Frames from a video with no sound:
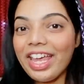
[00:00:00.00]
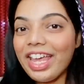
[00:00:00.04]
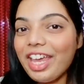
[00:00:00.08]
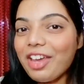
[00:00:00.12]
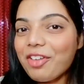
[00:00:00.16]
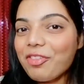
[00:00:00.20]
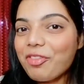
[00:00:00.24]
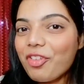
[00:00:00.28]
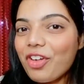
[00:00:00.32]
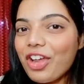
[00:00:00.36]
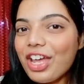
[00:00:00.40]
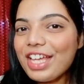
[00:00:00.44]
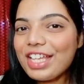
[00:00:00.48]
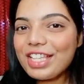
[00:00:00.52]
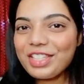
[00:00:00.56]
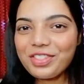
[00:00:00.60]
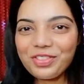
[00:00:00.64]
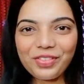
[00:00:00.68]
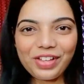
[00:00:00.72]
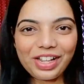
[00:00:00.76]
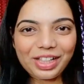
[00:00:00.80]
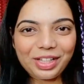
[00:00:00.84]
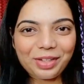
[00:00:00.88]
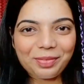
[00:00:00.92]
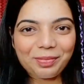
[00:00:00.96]
friends,
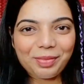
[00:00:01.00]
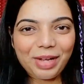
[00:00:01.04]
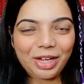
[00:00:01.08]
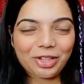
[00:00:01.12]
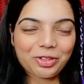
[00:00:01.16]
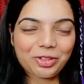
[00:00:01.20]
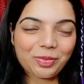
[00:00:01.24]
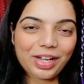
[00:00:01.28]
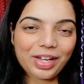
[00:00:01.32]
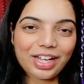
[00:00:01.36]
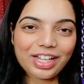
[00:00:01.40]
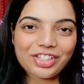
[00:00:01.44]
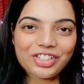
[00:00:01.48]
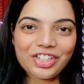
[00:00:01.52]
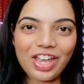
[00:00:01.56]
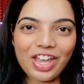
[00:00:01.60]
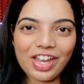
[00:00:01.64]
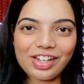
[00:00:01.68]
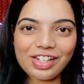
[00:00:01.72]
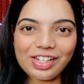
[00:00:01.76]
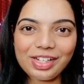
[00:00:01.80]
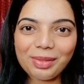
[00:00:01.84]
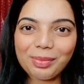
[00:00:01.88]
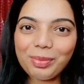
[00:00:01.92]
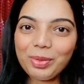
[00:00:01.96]
welcome back to my
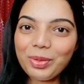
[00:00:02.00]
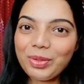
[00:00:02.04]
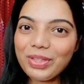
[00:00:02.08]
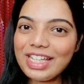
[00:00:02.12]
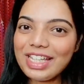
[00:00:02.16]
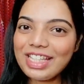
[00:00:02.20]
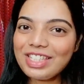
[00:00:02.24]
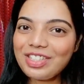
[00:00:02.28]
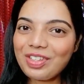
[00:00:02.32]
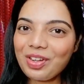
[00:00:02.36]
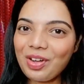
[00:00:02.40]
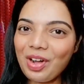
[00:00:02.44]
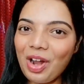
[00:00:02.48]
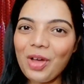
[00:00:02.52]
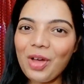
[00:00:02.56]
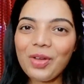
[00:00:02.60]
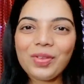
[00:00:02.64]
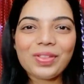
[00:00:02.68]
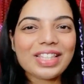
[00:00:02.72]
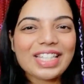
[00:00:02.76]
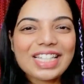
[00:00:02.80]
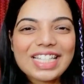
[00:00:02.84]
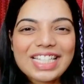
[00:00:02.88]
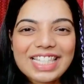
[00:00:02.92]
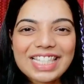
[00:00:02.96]
channel Beauties Crown.
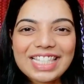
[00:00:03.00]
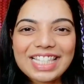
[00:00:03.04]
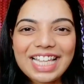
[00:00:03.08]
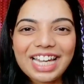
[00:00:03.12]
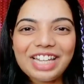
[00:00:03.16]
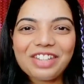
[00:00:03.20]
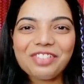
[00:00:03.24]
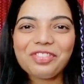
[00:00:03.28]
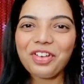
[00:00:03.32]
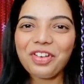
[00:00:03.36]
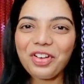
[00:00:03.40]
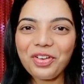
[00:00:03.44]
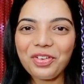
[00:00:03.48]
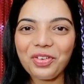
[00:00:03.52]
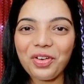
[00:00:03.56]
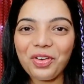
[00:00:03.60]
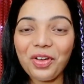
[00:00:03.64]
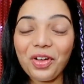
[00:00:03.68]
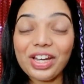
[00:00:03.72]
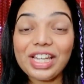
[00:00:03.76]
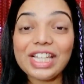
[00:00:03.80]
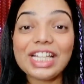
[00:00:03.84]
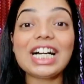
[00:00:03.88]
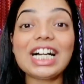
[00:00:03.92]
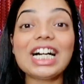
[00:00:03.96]
This side
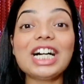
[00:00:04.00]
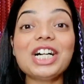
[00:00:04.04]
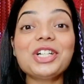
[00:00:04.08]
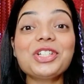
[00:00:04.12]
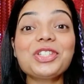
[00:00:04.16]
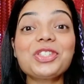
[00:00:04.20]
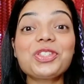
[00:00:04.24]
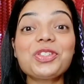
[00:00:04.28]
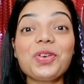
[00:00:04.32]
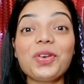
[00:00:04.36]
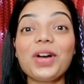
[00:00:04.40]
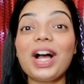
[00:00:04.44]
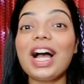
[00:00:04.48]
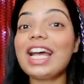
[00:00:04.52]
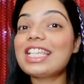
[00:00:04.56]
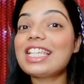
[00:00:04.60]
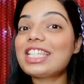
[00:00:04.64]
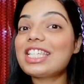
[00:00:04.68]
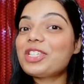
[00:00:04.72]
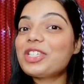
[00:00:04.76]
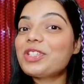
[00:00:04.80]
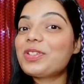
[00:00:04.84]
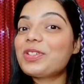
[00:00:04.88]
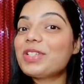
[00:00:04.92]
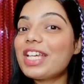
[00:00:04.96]
Veronica. So guys,
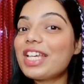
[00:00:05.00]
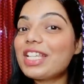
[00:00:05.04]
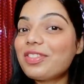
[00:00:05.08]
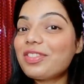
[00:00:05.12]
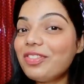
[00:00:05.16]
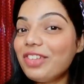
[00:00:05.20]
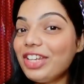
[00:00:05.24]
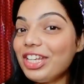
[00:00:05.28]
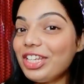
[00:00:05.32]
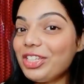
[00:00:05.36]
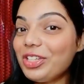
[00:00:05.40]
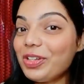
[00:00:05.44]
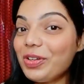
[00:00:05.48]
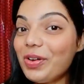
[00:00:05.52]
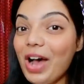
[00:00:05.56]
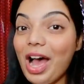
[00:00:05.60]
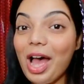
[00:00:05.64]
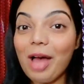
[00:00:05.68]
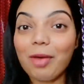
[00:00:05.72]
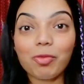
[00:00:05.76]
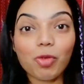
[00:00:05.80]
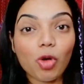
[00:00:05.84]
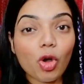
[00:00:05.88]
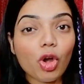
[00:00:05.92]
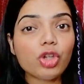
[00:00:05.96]
in today's video I'm
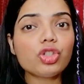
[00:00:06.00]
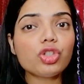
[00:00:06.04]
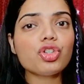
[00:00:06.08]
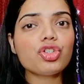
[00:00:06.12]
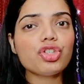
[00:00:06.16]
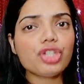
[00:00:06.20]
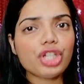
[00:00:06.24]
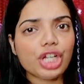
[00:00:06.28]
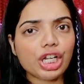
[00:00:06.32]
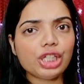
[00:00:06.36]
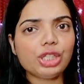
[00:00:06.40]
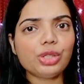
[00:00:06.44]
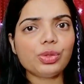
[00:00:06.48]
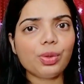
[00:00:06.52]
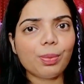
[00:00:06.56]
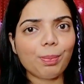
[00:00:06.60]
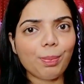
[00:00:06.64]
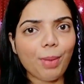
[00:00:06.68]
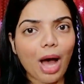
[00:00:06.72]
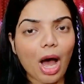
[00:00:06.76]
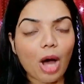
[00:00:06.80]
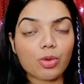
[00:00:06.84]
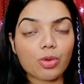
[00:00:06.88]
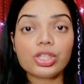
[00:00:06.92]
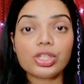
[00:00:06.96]
going to tell you
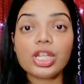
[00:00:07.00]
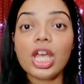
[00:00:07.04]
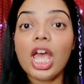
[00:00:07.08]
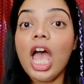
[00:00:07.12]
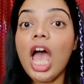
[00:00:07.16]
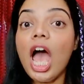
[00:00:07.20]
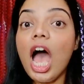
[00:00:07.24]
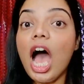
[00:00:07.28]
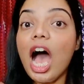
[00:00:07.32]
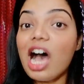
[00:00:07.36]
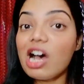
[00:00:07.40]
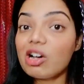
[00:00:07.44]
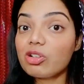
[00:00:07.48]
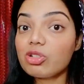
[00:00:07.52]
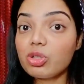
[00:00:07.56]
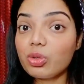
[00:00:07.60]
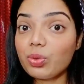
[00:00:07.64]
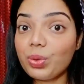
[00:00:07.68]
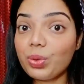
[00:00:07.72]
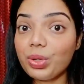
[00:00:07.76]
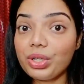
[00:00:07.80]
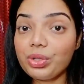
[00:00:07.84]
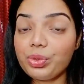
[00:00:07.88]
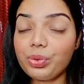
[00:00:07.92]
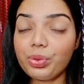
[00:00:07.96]
about how to
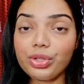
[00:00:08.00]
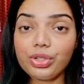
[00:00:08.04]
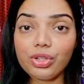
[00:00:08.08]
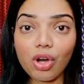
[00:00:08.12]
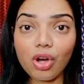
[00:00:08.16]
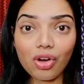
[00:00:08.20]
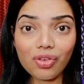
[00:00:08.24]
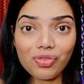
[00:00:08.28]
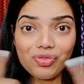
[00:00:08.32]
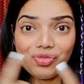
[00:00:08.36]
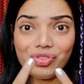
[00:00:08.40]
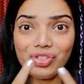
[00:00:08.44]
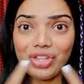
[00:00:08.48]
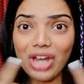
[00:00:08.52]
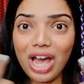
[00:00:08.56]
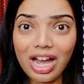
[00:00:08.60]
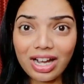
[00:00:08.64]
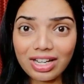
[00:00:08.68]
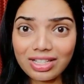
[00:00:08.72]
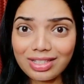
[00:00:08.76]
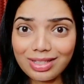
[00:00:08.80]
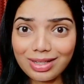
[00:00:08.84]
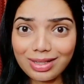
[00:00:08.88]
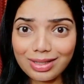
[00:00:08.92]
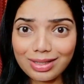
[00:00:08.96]
get rid of dark
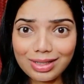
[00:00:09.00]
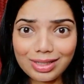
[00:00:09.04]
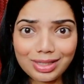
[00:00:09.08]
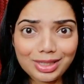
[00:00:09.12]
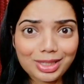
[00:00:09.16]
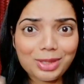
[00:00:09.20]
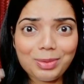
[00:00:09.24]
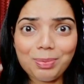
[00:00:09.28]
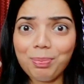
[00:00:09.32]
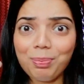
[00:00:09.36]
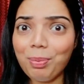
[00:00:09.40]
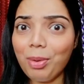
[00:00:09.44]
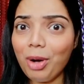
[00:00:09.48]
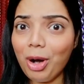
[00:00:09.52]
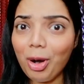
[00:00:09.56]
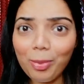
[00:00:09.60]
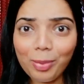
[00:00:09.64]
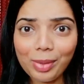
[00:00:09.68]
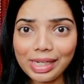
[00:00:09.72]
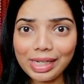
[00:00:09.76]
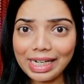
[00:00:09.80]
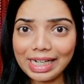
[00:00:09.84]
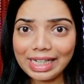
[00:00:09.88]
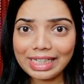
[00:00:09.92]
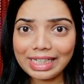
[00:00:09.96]
circles
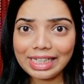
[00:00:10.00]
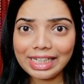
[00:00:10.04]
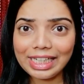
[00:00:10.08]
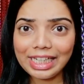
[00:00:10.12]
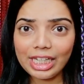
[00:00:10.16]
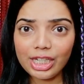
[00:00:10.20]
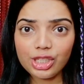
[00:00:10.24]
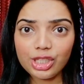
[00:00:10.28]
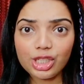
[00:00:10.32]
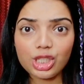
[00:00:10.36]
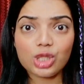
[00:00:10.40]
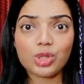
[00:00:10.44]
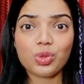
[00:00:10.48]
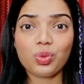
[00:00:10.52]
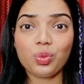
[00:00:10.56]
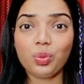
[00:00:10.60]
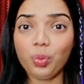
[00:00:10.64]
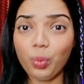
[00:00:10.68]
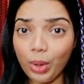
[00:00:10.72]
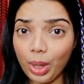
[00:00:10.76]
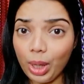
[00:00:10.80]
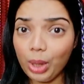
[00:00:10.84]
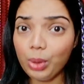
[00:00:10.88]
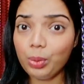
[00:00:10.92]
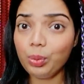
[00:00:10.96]
permanently in just
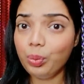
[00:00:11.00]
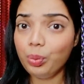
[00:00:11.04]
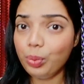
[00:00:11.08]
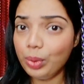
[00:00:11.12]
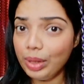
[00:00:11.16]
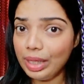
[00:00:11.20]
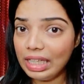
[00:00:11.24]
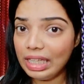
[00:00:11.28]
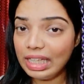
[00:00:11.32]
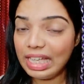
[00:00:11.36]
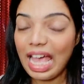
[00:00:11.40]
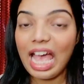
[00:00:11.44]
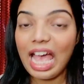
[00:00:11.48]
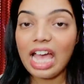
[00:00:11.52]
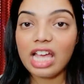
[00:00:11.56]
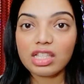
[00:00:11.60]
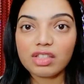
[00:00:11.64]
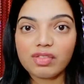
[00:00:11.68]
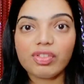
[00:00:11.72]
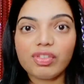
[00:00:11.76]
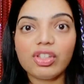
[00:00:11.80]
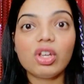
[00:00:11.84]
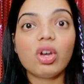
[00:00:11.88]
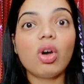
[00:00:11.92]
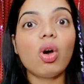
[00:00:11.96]
1 week. As
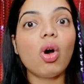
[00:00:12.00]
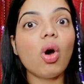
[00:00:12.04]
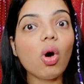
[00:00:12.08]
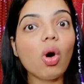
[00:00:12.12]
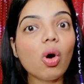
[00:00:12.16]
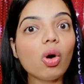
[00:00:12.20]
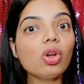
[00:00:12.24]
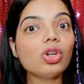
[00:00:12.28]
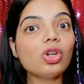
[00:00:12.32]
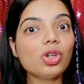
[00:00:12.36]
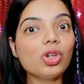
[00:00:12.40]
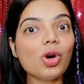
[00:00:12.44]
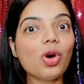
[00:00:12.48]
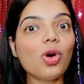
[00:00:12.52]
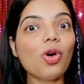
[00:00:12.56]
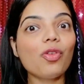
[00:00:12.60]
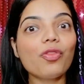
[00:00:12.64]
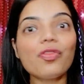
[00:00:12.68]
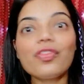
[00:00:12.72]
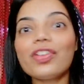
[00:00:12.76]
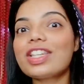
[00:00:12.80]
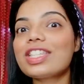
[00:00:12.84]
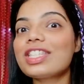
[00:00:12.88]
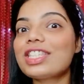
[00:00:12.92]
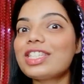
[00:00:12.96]
we all know,
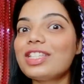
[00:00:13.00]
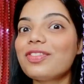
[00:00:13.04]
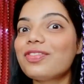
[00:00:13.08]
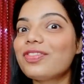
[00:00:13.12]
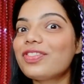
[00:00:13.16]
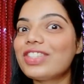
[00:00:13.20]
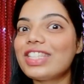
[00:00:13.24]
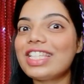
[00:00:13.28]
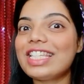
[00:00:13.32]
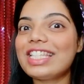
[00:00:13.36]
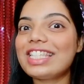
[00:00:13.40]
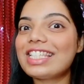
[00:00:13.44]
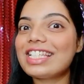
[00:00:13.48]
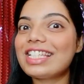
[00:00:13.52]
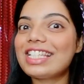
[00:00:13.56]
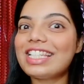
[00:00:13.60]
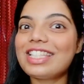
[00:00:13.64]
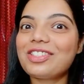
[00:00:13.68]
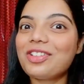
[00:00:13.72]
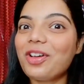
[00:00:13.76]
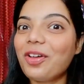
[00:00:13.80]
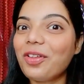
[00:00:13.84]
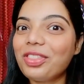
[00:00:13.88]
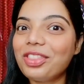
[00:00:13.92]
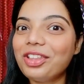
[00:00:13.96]
festive season is
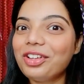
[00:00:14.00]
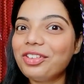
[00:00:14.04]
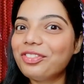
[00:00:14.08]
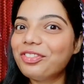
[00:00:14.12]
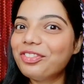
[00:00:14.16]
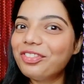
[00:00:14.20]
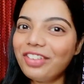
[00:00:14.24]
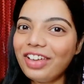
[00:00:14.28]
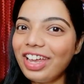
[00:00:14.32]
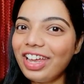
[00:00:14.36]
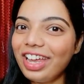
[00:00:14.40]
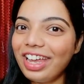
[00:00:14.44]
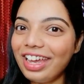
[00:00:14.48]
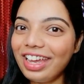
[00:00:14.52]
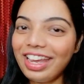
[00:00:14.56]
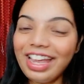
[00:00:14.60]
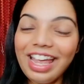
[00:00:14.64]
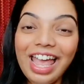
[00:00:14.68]
on the way